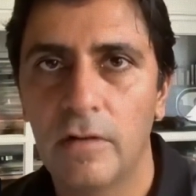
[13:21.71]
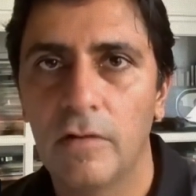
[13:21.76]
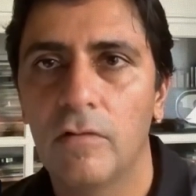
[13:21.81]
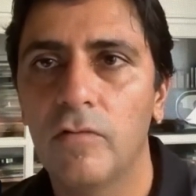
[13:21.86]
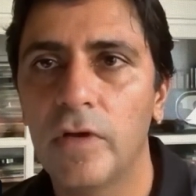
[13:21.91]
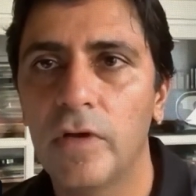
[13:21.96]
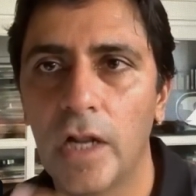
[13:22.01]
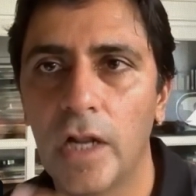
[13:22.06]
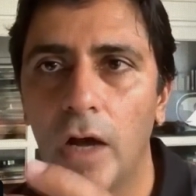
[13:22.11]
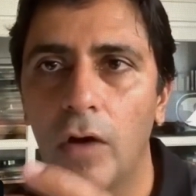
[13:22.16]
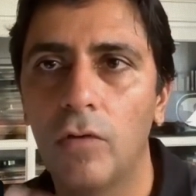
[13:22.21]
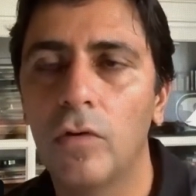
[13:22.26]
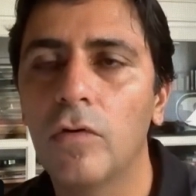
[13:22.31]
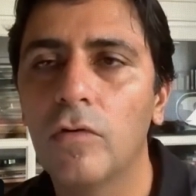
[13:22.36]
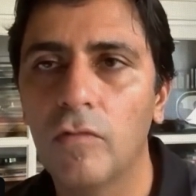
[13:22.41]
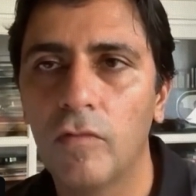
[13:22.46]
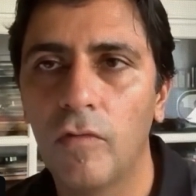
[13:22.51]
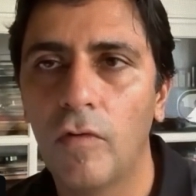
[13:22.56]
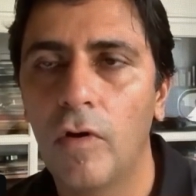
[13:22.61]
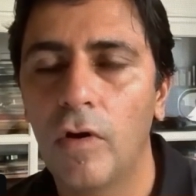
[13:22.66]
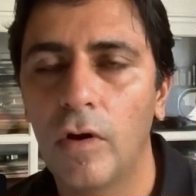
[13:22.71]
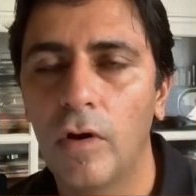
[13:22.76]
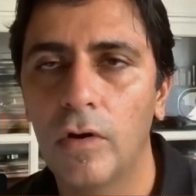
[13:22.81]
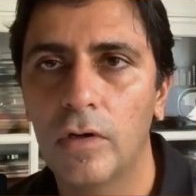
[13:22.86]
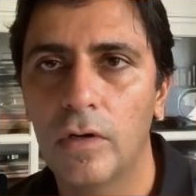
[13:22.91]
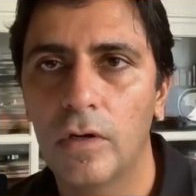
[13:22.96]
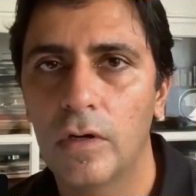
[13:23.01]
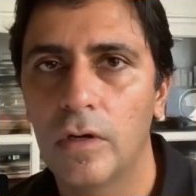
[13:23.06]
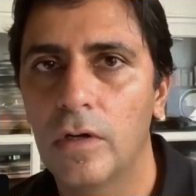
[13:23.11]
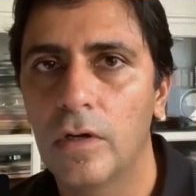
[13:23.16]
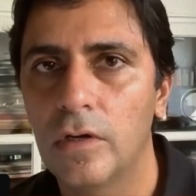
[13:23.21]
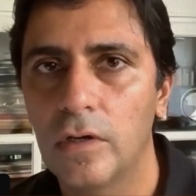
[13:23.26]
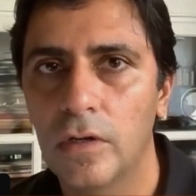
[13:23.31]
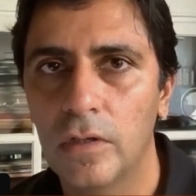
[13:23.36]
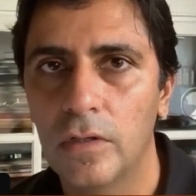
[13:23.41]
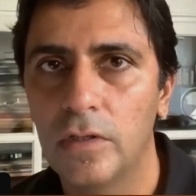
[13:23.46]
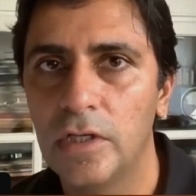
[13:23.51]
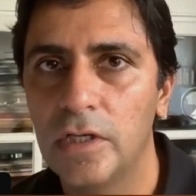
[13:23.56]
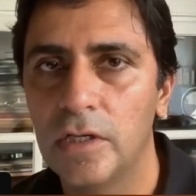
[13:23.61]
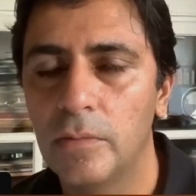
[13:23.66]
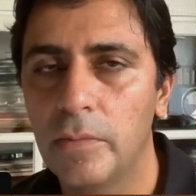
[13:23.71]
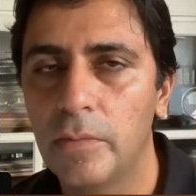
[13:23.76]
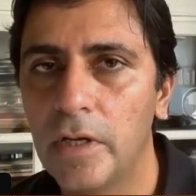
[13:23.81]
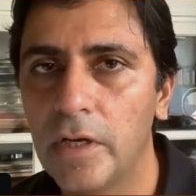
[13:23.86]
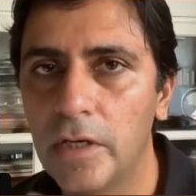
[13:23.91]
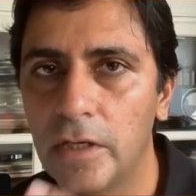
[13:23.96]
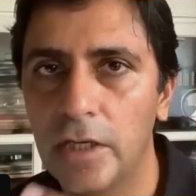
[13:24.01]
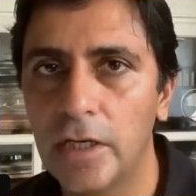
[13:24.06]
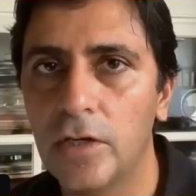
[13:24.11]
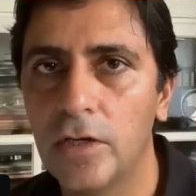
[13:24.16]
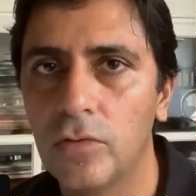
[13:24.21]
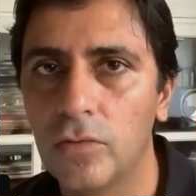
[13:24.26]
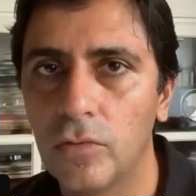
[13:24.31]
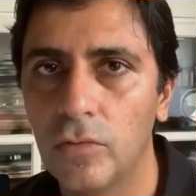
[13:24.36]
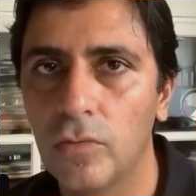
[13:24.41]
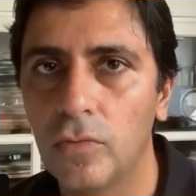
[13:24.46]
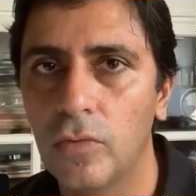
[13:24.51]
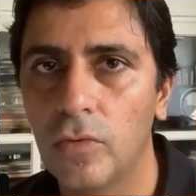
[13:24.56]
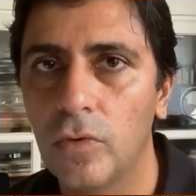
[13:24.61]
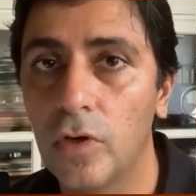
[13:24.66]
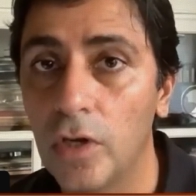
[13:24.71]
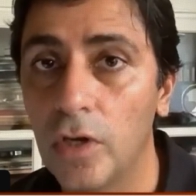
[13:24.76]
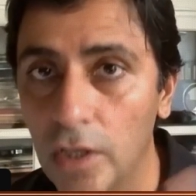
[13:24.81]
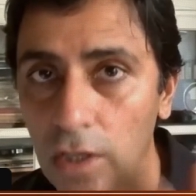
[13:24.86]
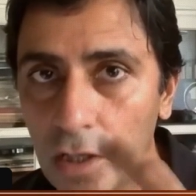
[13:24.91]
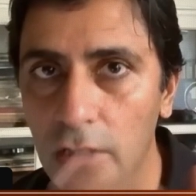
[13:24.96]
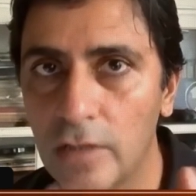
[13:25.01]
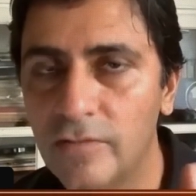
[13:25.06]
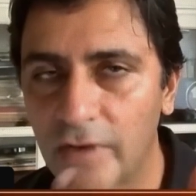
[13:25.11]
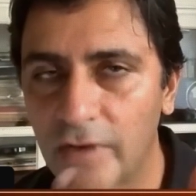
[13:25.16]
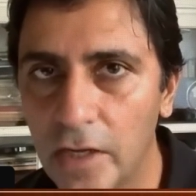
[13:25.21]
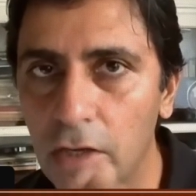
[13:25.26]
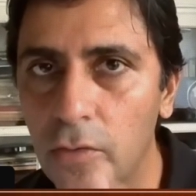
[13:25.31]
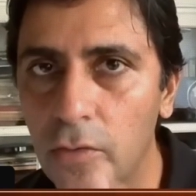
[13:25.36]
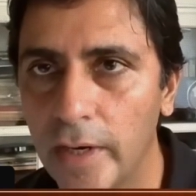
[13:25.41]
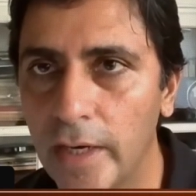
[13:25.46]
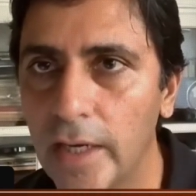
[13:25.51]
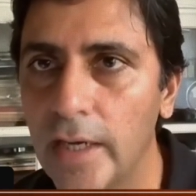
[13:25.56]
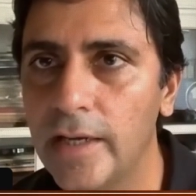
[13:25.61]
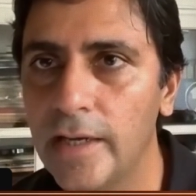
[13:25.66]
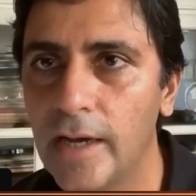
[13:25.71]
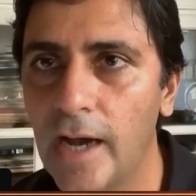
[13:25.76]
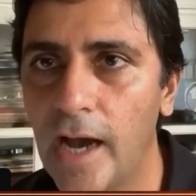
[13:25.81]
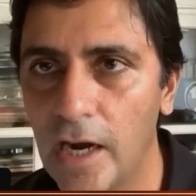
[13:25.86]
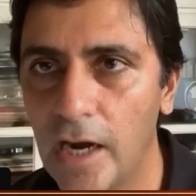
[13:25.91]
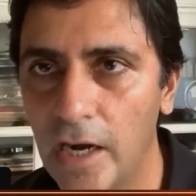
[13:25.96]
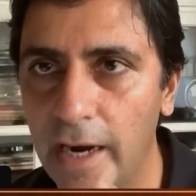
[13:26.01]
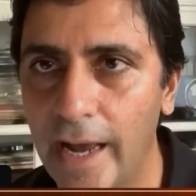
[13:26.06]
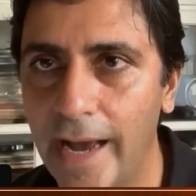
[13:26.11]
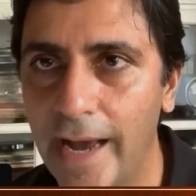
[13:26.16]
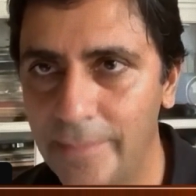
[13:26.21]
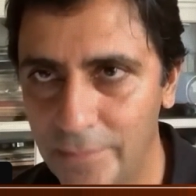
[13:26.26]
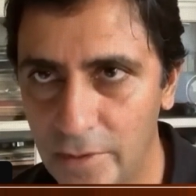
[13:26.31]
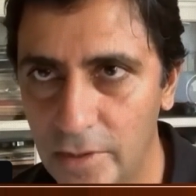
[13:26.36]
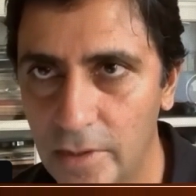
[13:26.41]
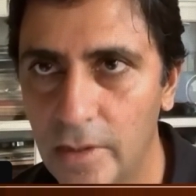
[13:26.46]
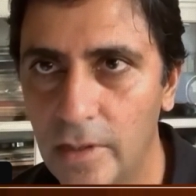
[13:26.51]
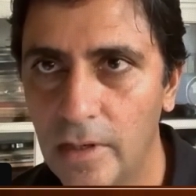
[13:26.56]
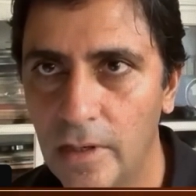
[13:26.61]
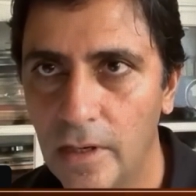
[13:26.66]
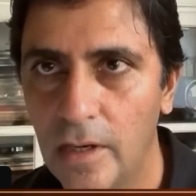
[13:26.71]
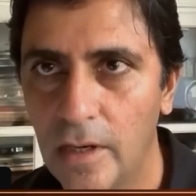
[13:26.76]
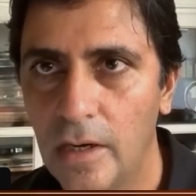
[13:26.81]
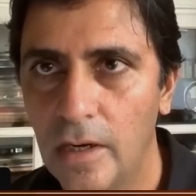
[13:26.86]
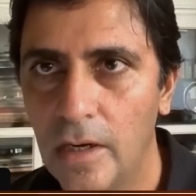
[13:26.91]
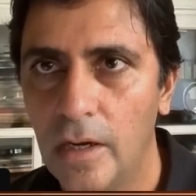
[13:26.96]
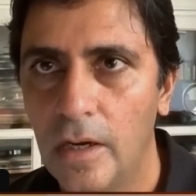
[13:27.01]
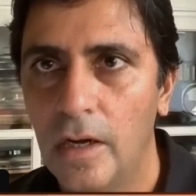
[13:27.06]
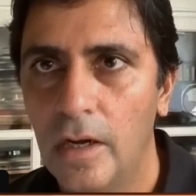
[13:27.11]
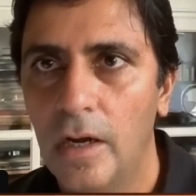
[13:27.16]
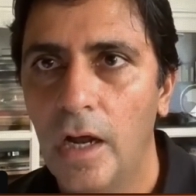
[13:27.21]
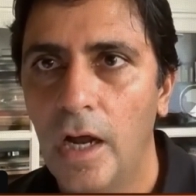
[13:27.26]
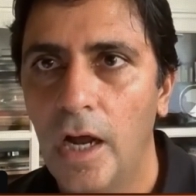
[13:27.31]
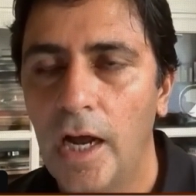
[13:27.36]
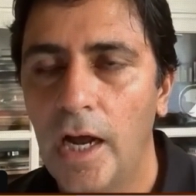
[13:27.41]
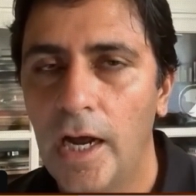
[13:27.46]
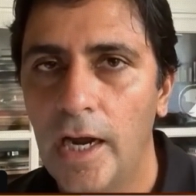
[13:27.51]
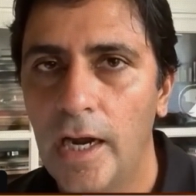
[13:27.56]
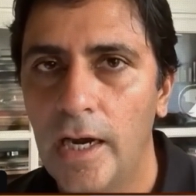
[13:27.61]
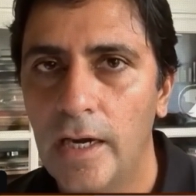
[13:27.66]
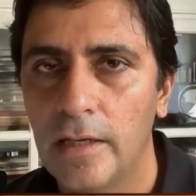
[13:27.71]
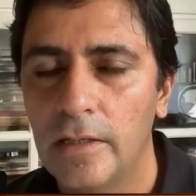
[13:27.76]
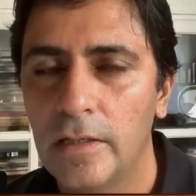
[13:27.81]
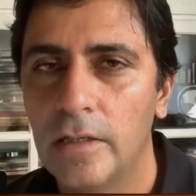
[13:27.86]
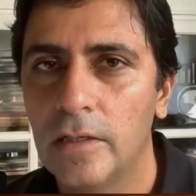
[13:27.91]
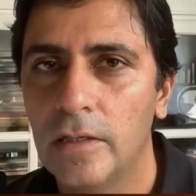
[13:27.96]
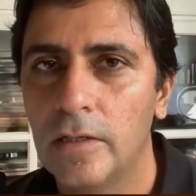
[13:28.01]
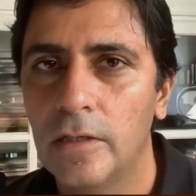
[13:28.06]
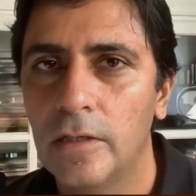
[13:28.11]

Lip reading: We now look for the ability to learn very quickly and adapt, and